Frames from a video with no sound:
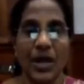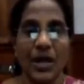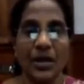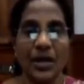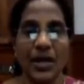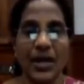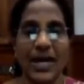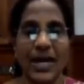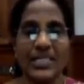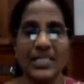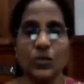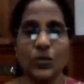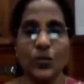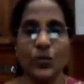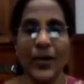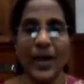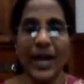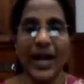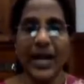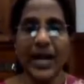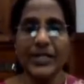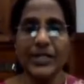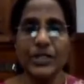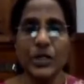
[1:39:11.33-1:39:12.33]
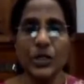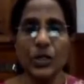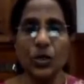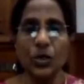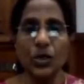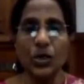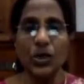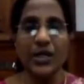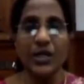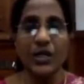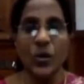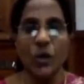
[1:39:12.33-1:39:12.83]
Less wage
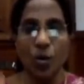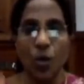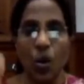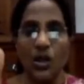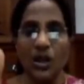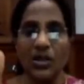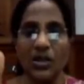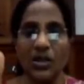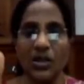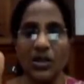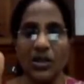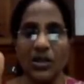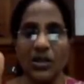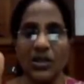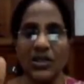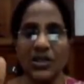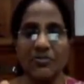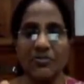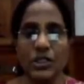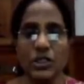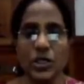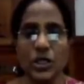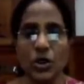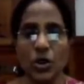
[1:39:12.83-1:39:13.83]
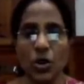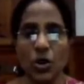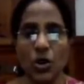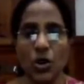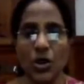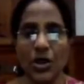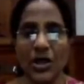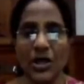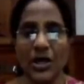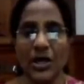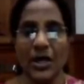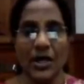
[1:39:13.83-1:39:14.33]
good. What is a
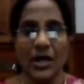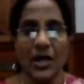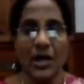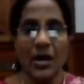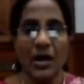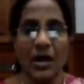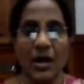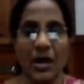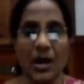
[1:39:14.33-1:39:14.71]
wage good?